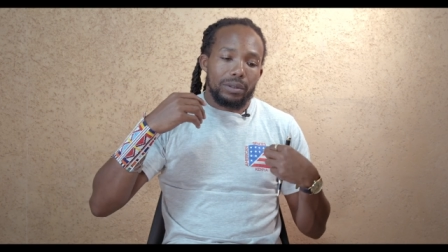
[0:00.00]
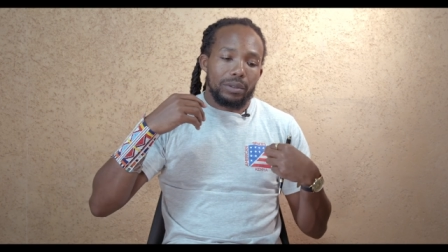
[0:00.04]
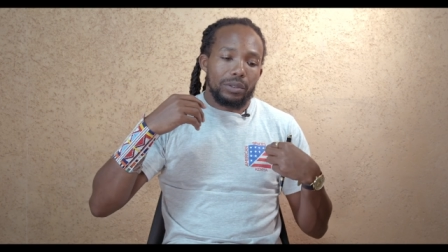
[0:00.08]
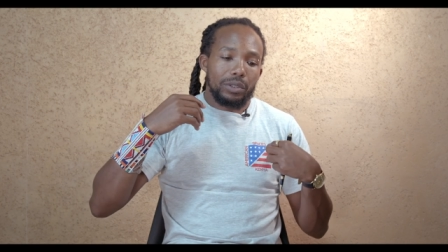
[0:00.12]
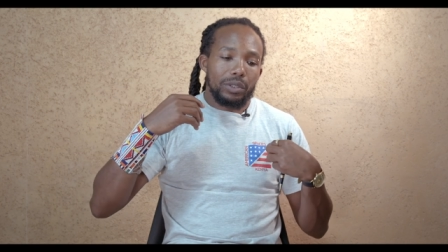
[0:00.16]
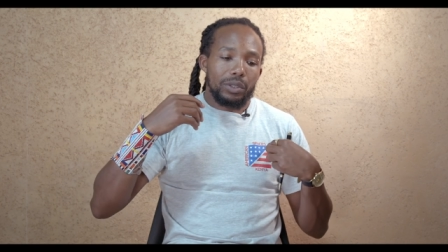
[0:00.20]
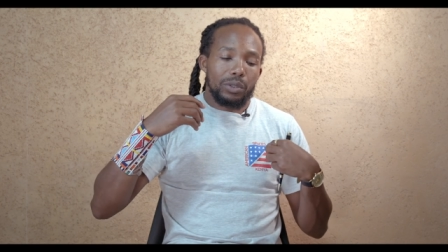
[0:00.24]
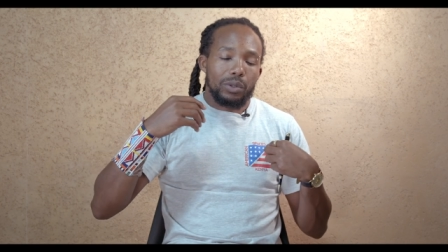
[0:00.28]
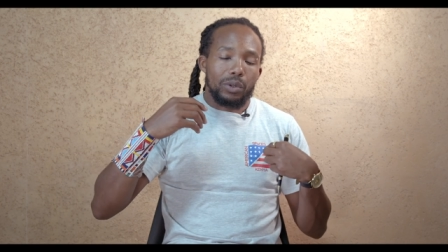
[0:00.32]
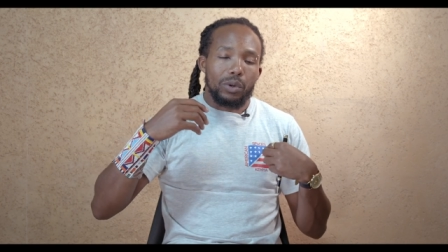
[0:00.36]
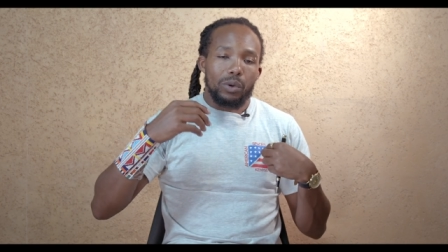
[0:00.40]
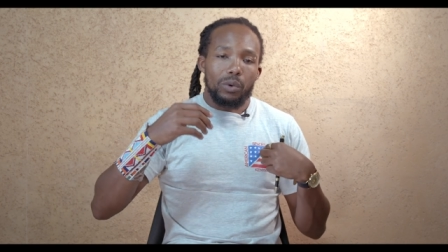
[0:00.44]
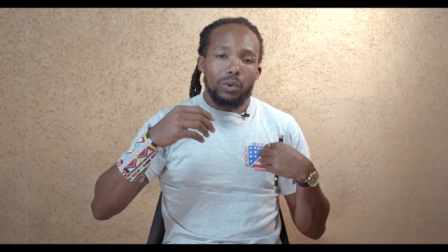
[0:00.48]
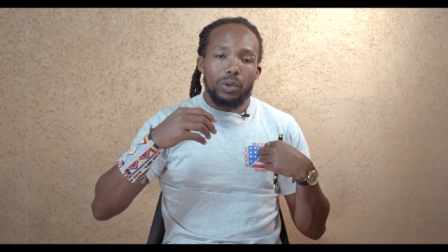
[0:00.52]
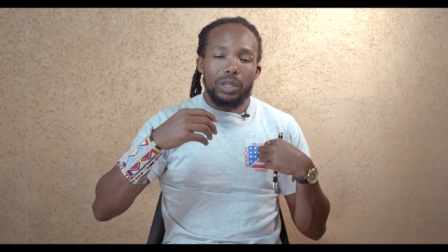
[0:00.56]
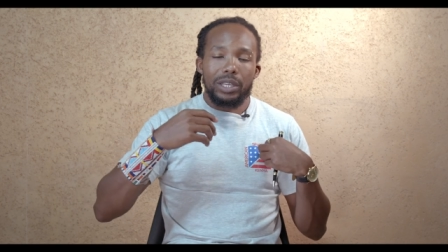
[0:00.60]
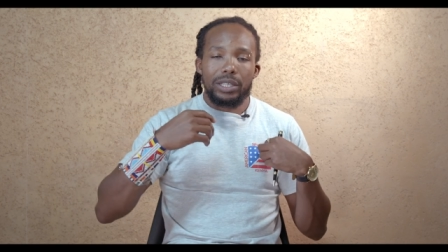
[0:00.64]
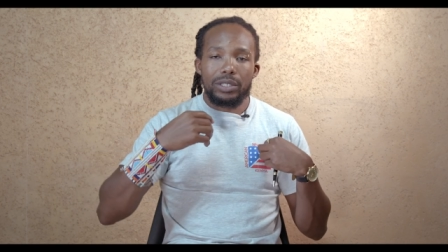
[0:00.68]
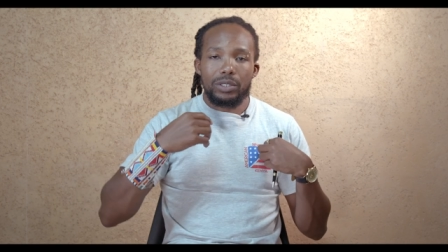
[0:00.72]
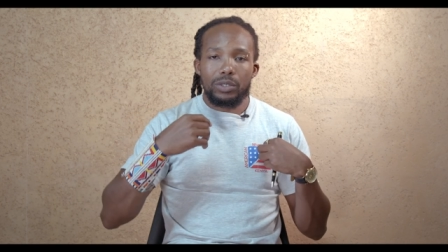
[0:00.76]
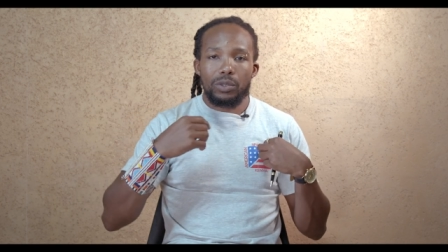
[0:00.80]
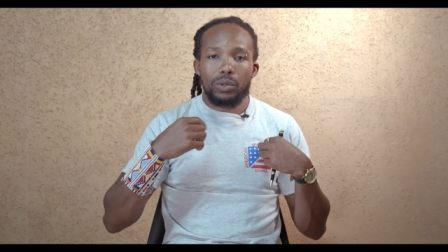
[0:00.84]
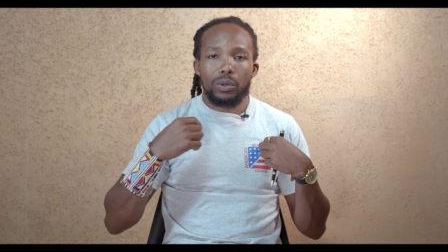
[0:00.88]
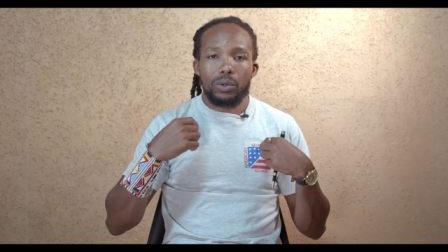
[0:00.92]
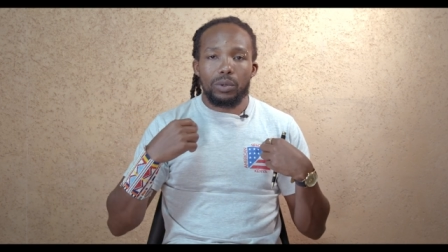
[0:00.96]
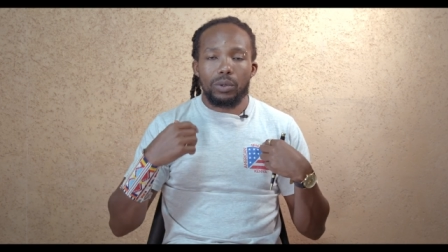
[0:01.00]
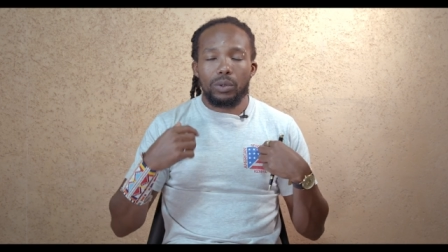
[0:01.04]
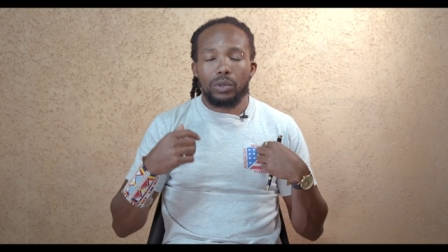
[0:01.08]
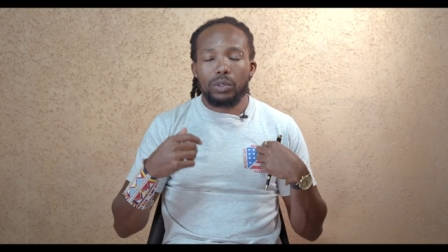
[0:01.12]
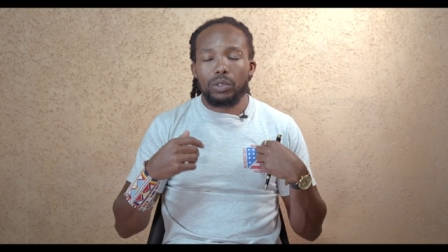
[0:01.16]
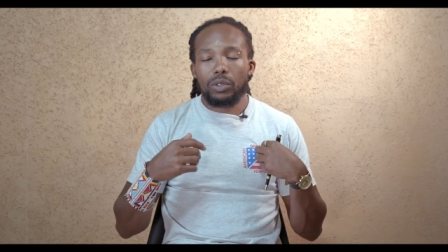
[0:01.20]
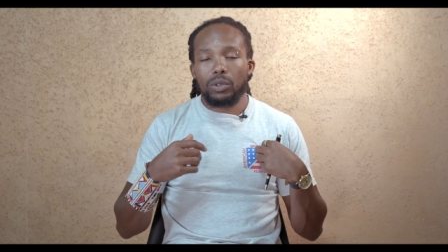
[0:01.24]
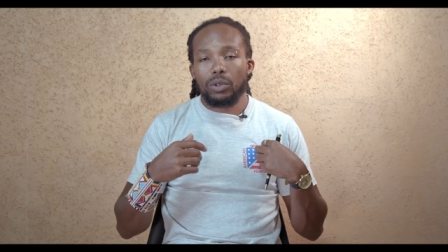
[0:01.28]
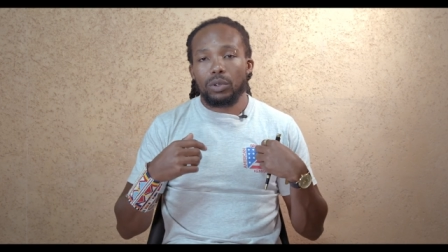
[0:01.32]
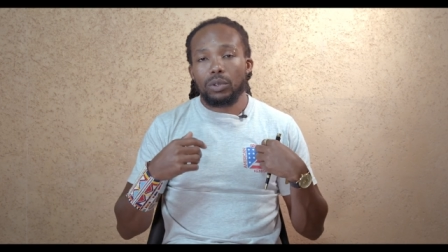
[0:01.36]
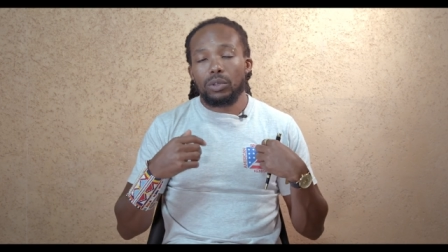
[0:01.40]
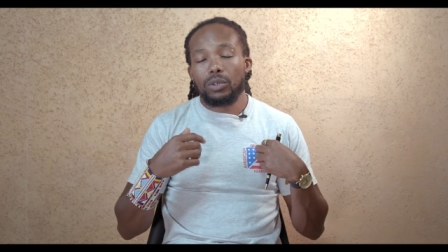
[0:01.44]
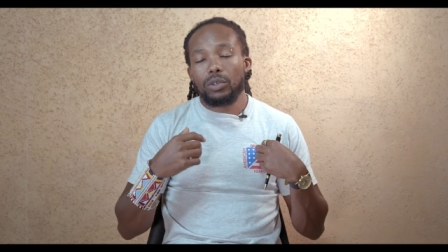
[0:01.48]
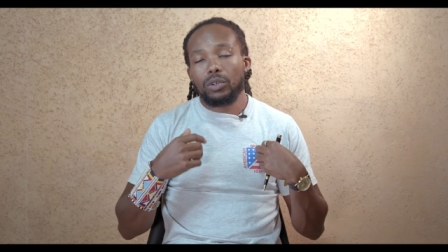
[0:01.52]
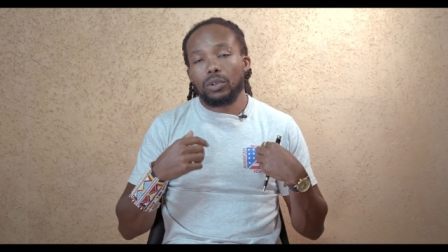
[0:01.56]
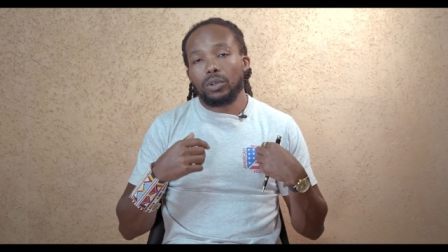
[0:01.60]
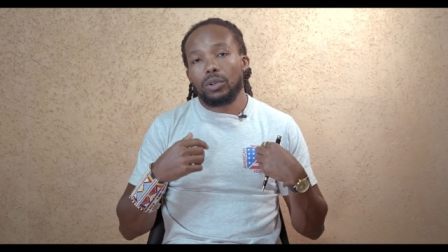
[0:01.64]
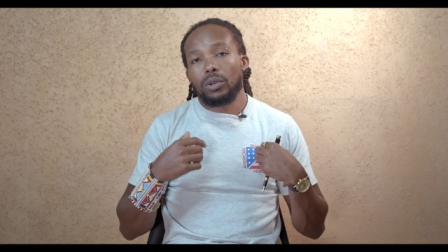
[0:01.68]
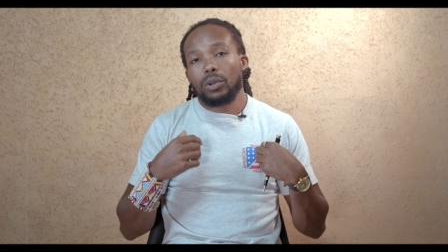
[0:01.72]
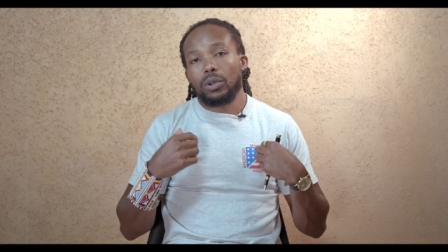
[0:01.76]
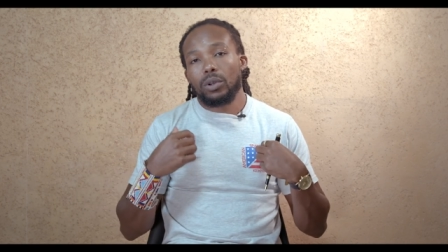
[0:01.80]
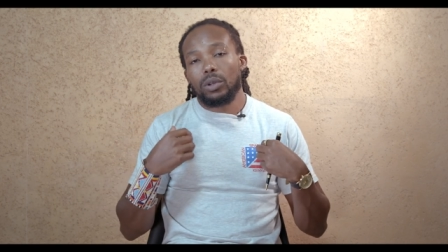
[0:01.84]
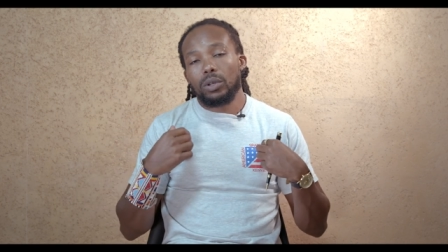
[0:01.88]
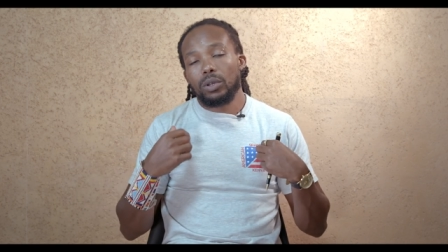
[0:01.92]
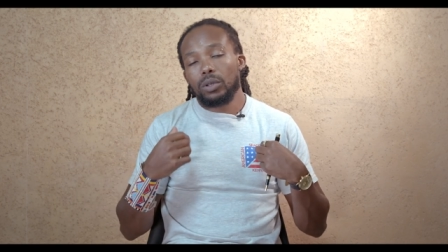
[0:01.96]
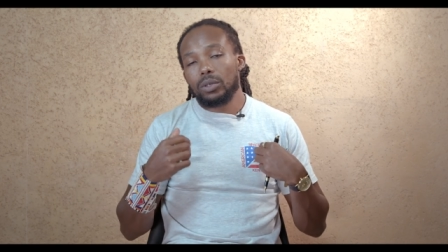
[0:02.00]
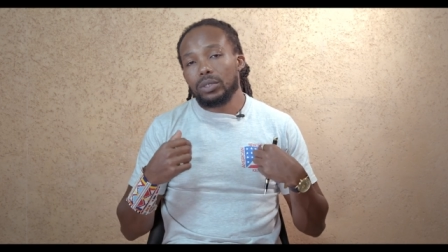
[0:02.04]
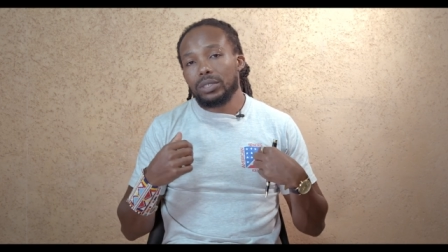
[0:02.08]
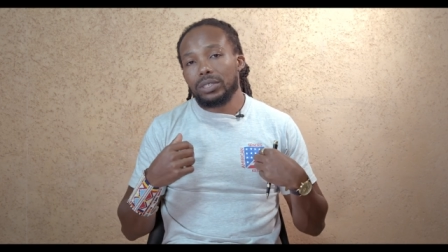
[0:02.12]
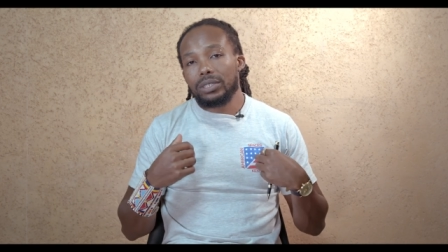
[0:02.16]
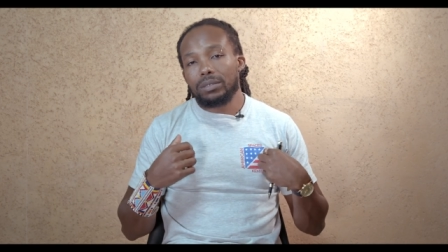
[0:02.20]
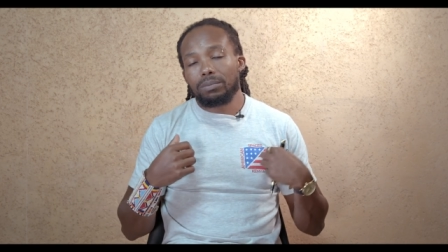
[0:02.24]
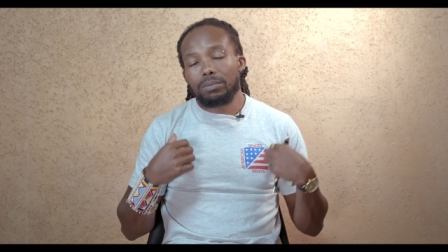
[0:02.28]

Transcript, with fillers: you know, hit your, your, your clothes.